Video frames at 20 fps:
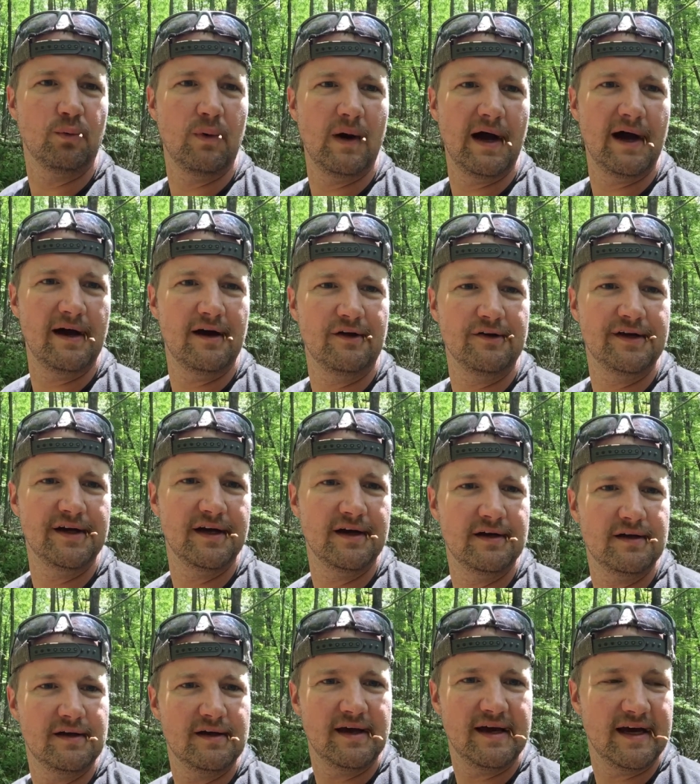wild
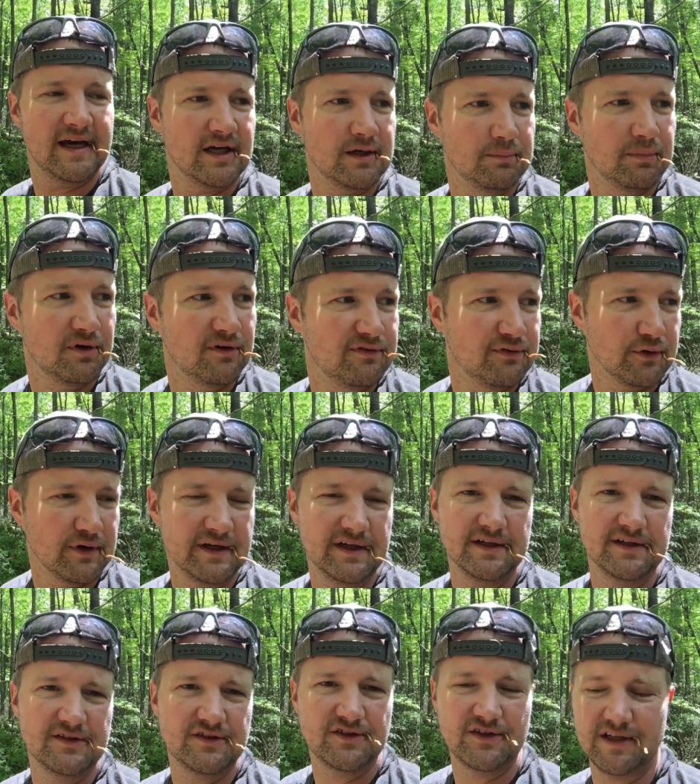edible for
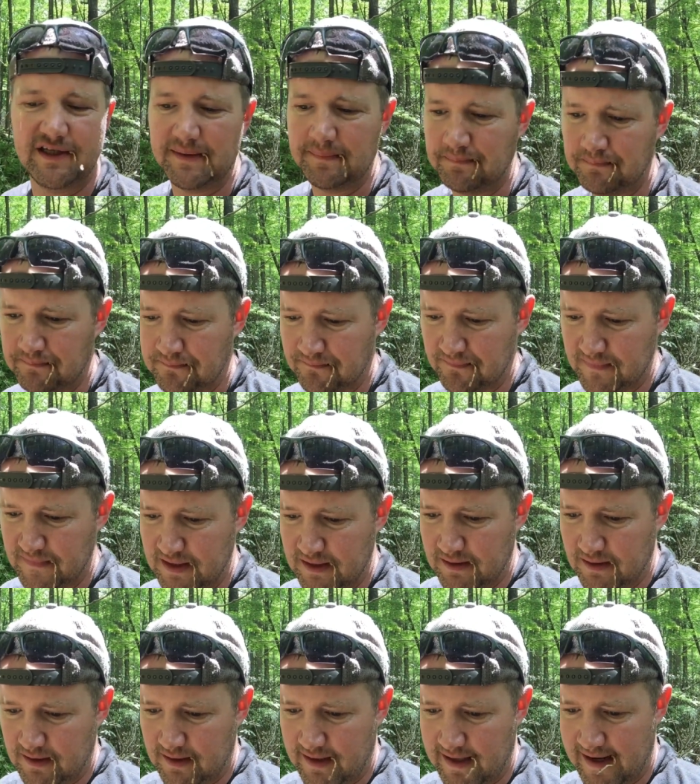you to see.
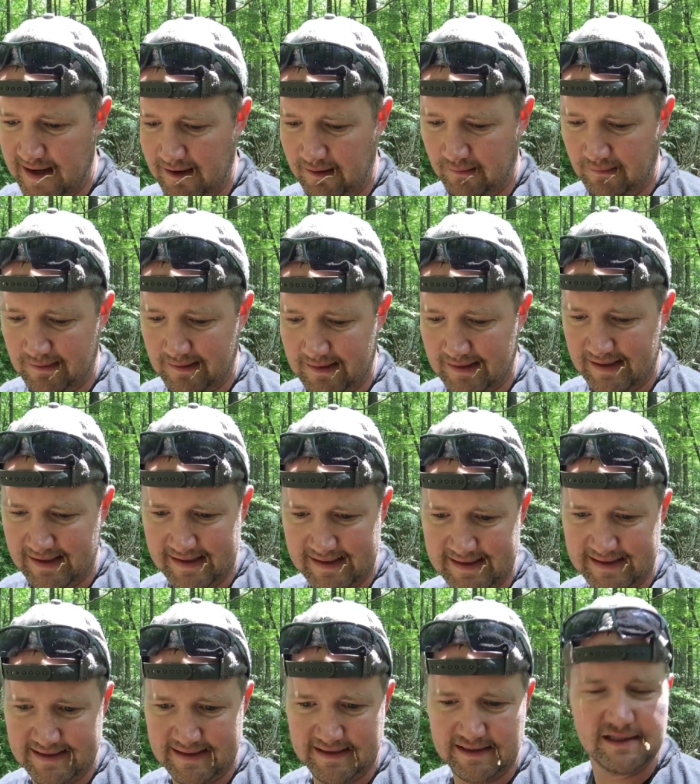Now,
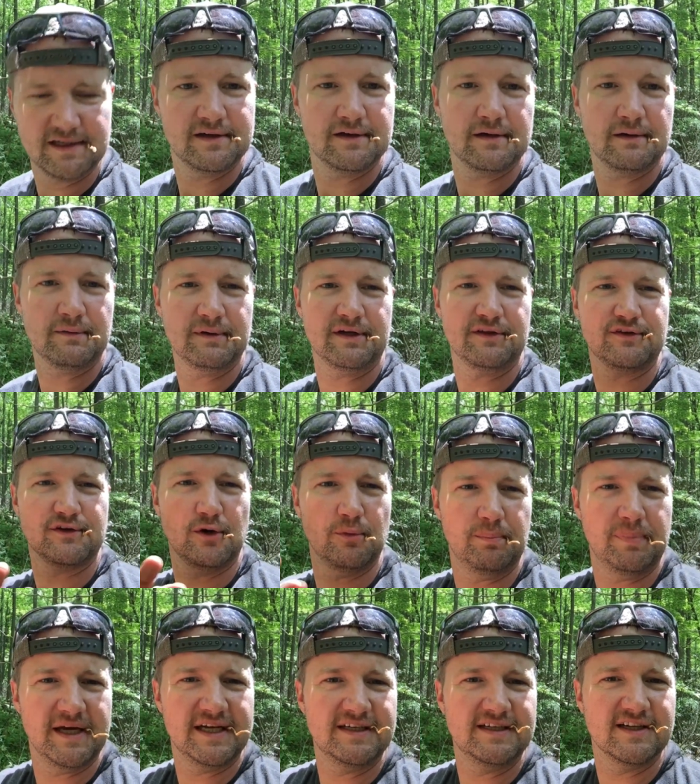I, I want to throw a
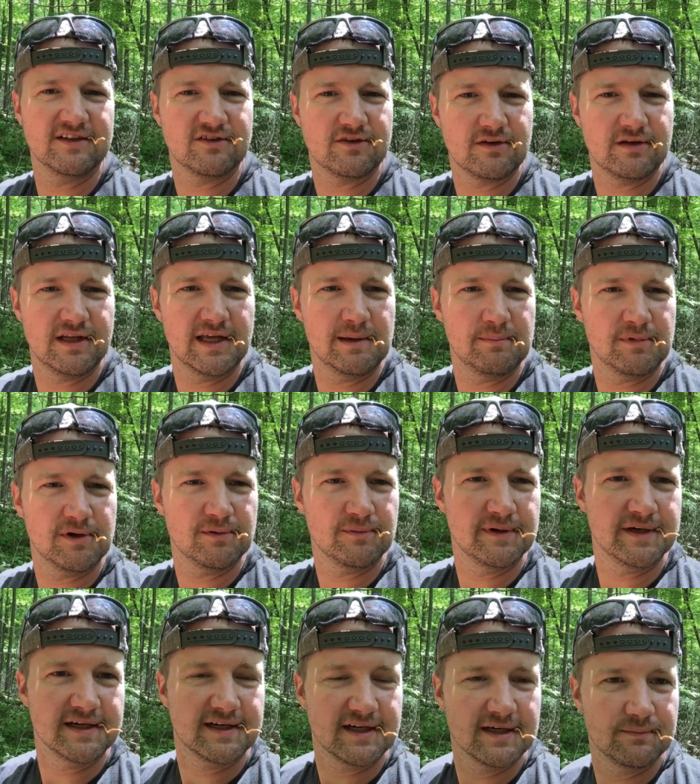big disclaimer
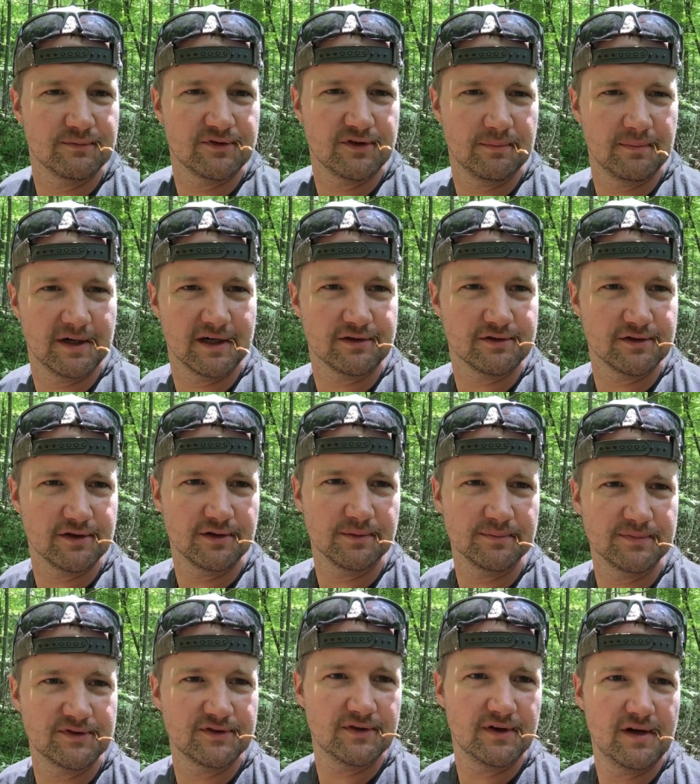when it comes to
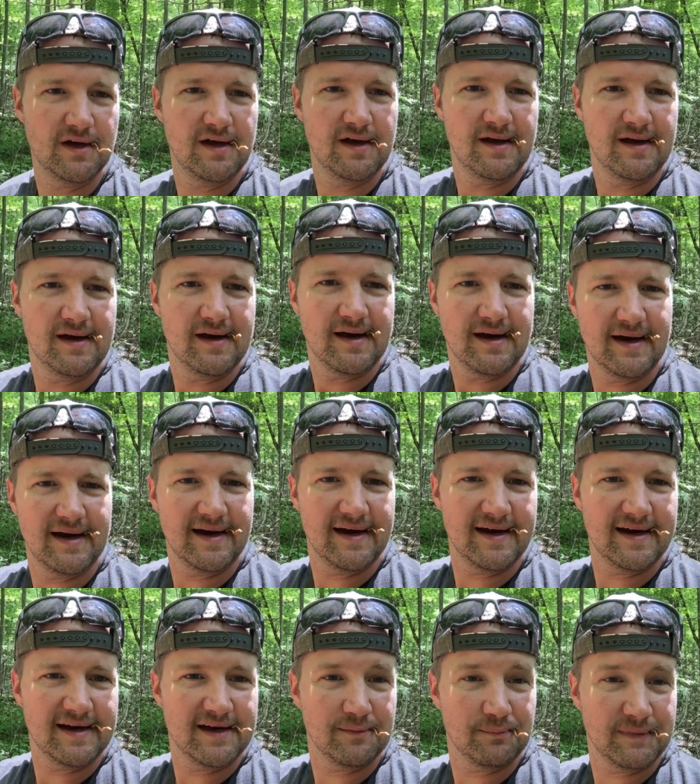mushrooms.
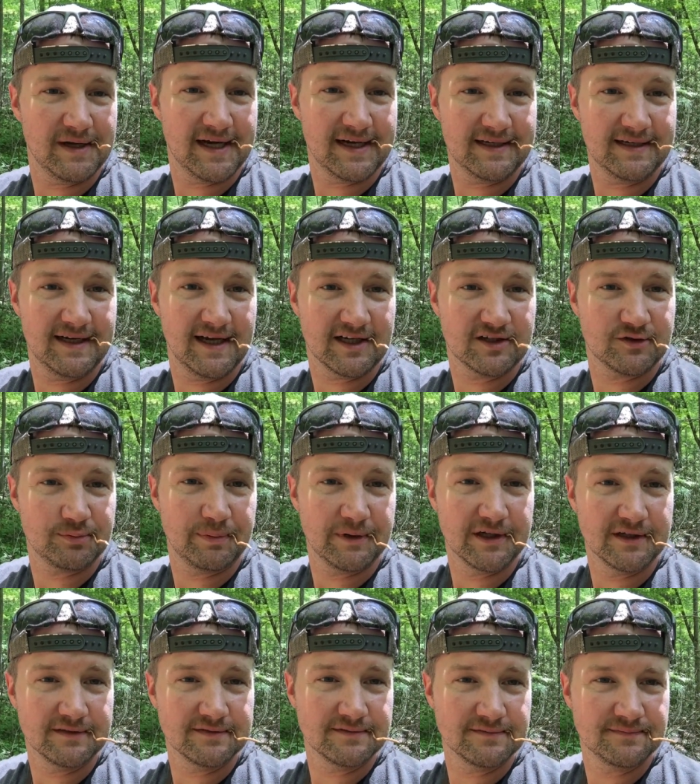I am not an
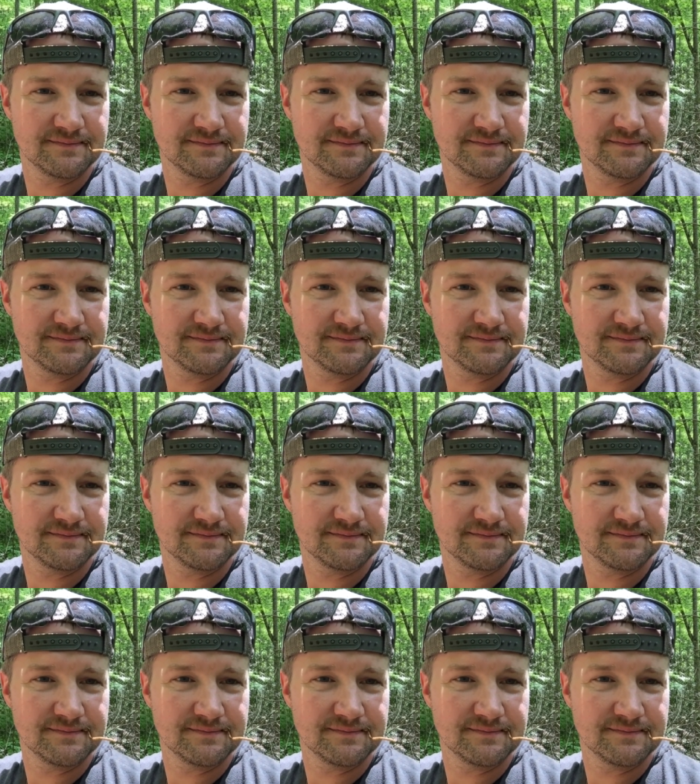expert,